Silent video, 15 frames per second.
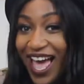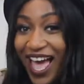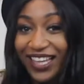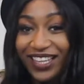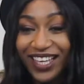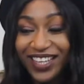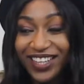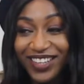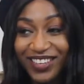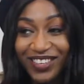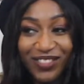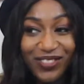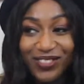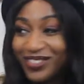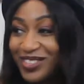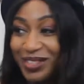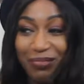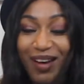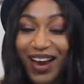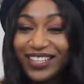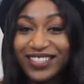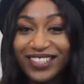And then,
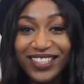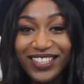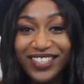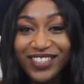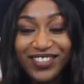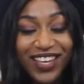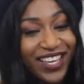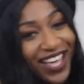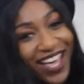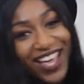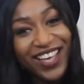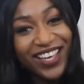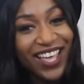surprisingly, she was like, yeah,